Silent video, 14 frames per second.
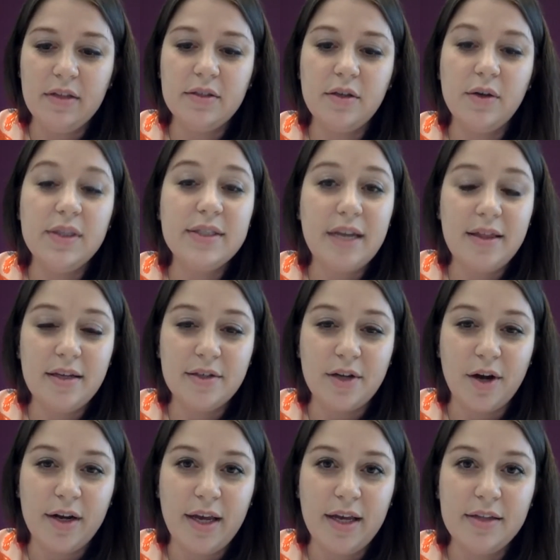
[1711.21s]
So inside these
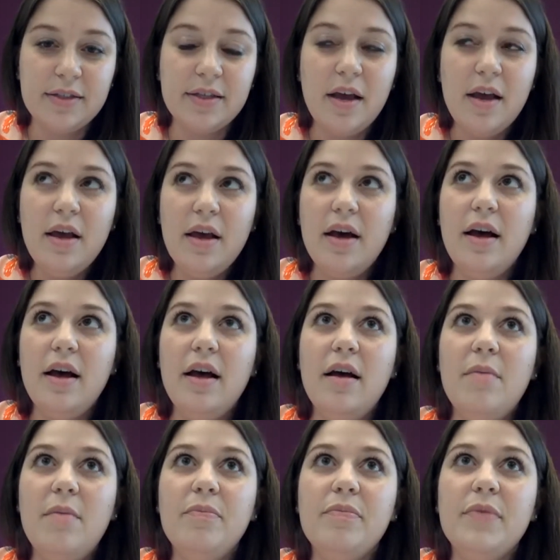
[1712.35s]
art kits,
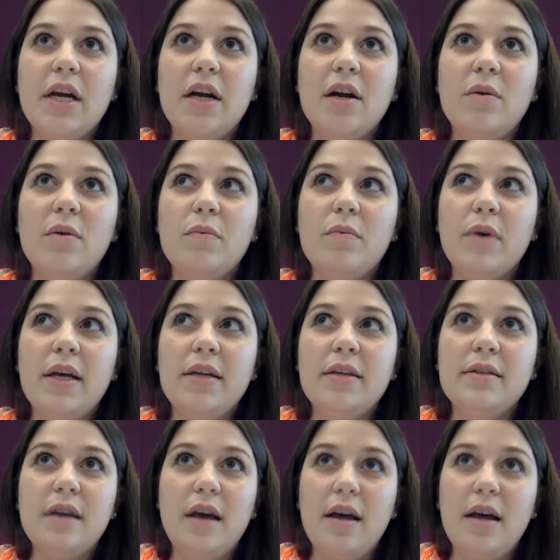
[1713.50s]
there was